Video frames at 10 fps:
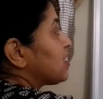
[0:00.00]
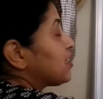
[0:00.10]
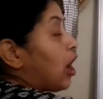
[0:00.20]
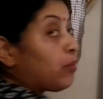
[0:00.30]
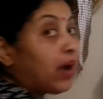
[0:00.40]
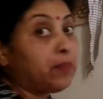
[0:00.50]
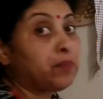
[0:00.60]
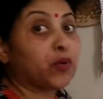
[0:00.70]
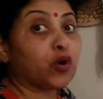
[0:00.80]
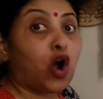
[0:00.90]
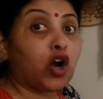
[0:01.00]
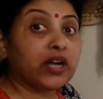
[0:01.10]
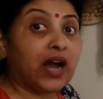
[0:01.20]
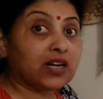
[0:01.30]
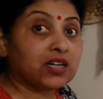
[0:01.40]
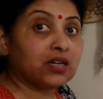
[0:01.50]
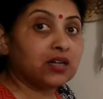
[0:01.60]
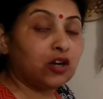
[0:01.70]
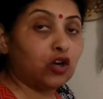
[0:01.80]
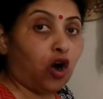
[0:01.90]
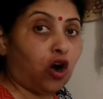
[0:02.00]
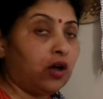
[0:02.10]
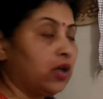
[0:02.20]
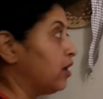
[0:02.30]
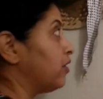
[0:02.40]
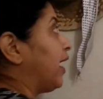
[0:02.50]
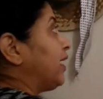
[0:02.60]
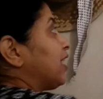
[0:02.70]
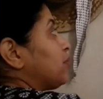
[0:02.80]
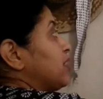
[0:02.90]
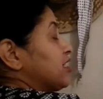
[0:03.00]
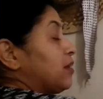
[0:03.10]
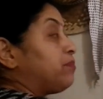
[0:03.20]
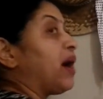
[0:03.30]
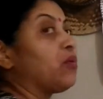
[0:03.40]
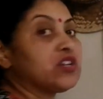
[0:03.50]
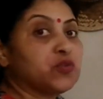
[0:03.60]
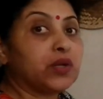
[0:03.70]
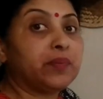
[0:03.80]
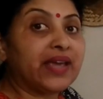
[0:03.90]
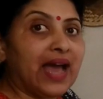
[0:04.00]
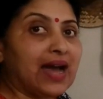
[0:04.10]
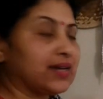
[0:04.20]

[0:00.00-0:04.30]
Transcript: This is now my product law, right? That means the powers will be